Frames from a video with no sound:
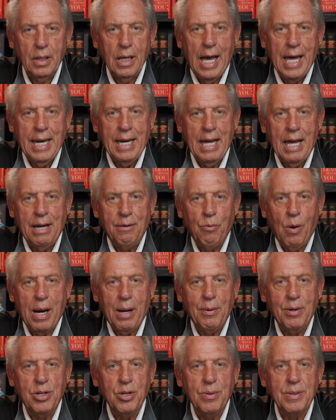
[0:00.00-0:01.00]
And and what
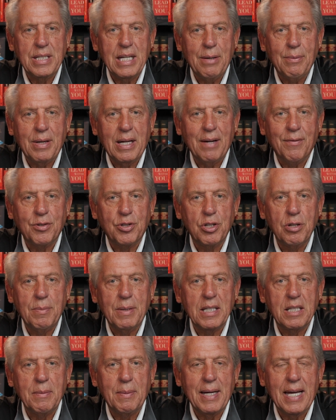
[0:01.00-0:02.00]
he would do is he would give it to
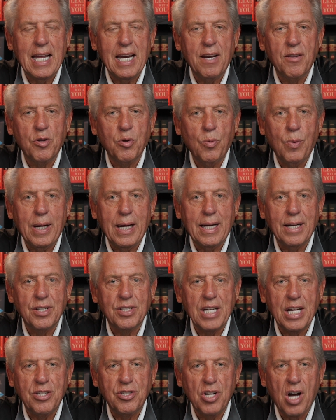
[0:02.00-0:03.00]
me at the beginning of the week
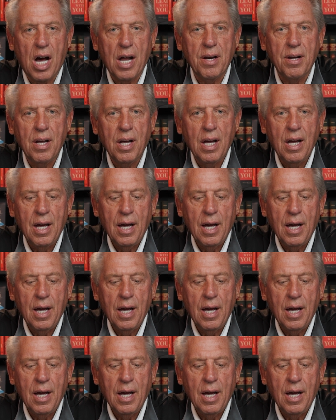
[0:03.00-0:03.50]
and say, John,